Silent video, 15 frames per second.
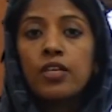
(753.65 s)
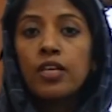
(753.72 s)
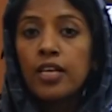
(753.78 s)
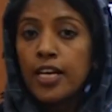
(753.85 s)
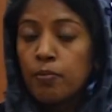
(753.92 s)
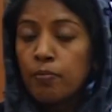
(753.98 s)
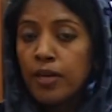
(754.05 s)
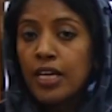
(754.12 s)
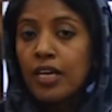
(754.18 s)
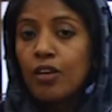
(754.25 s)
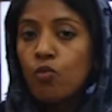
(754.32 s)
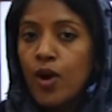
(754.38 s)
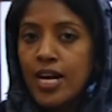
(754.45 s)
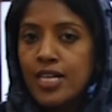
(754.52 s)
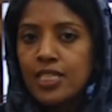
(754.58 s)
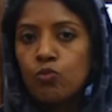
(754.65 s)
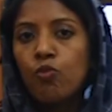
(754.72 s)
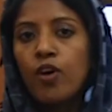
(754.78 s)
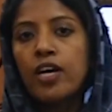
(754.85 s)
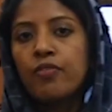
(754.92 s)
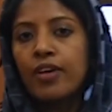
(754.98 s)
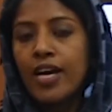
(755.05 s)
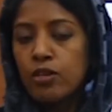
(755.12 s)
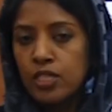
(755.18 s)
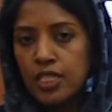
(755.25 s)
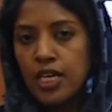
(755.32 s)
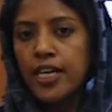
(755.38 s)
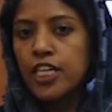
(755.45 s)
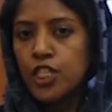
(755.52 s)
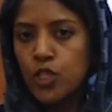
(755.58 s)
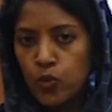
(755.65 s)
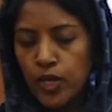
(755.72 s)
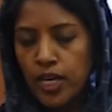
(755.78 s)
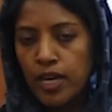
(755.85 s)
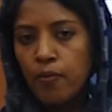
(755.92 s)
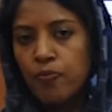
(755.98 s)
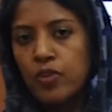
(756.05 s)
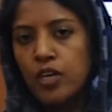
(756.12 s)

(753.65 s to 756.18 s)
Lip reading: let me revise what we have studied today.